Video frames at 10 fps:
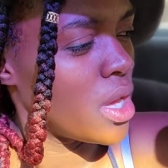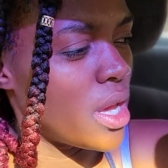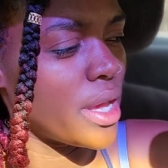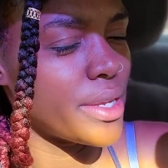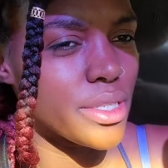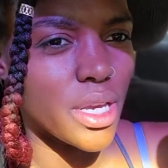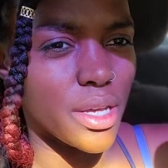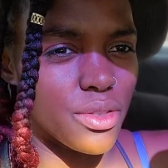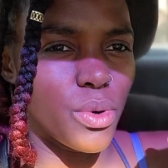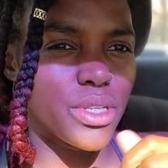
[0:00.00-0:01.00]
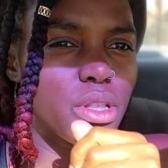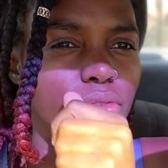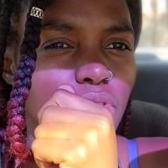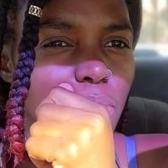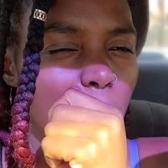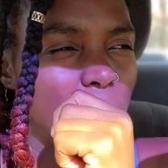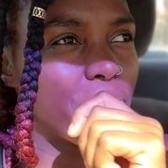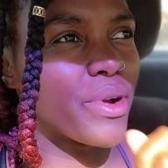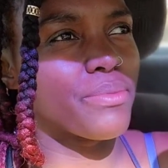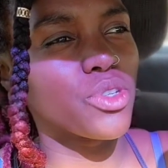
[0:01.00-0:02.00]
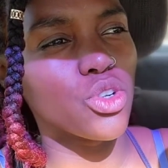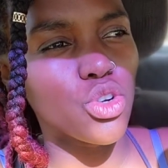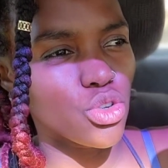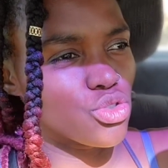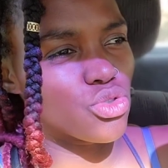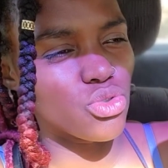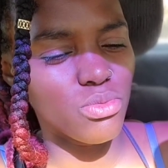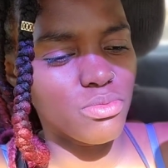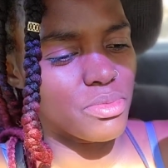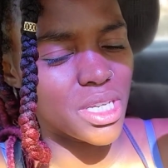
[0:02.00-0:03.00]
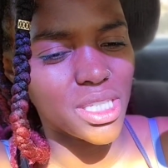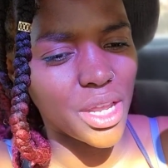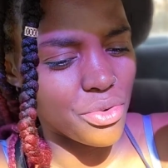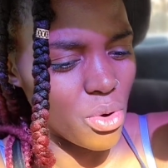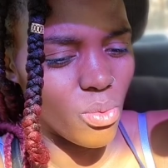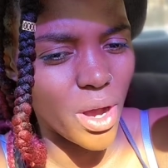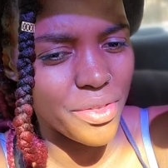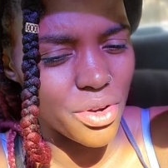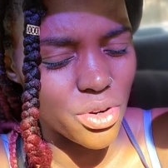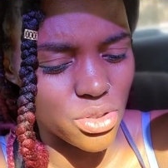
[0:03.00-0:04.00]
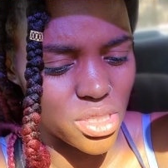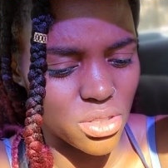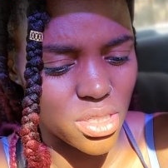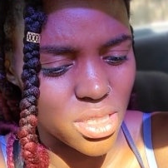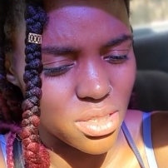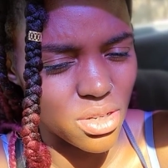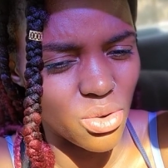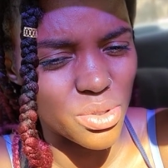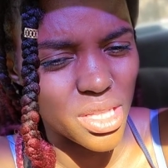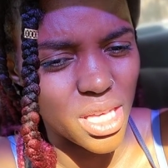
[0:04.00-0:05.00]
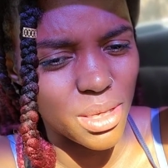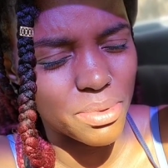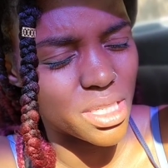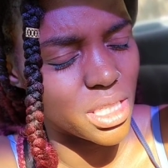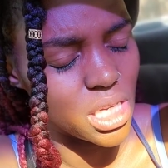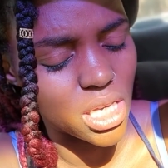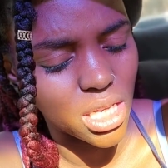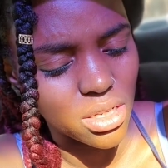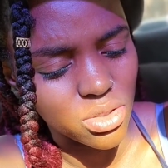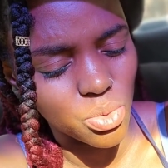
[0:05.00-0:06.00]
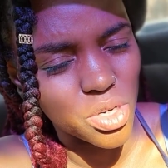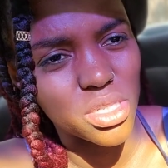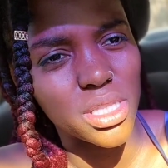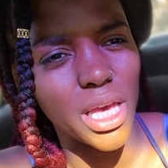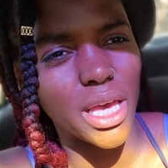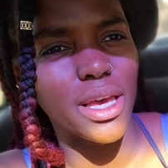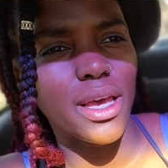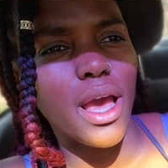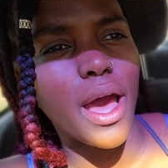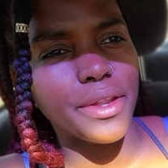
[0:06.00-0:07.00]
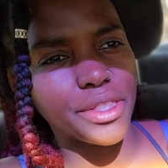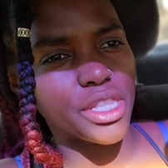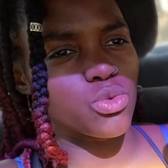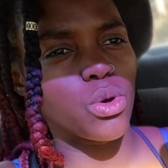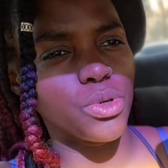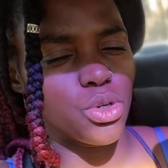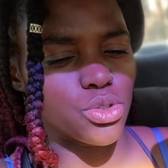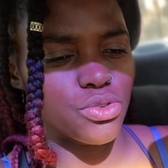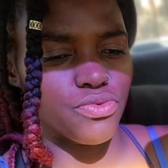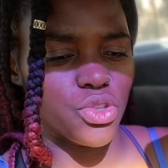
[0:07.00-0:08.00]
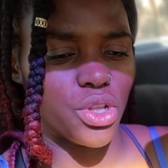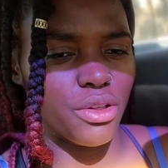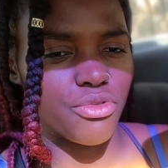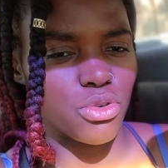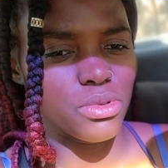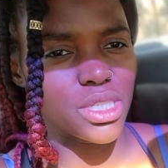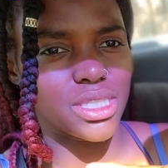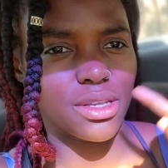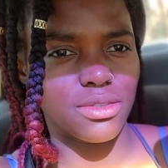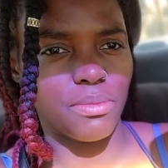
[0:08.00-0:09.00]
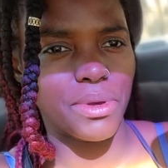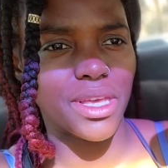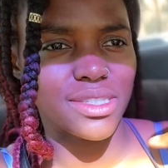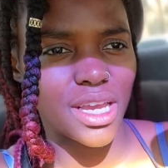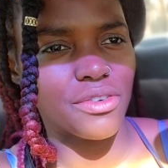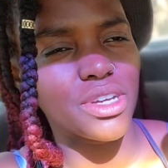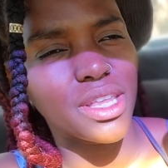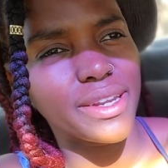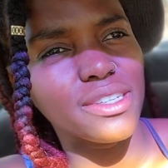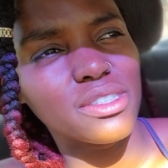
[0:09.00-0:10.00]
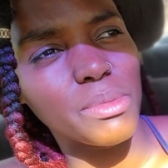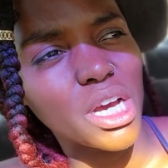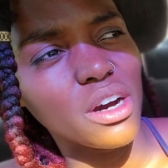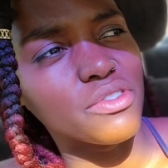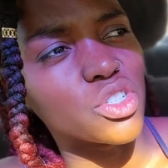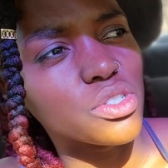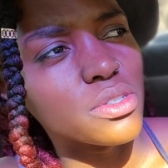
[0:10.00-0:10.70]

And yeah, the one in the living room, I'm gonna bring up to the girls' room because I don't know why the girls' own keeps leaking. we're gonna thing. And then this one will go to the living room since that's the biggest area that needs to be covered.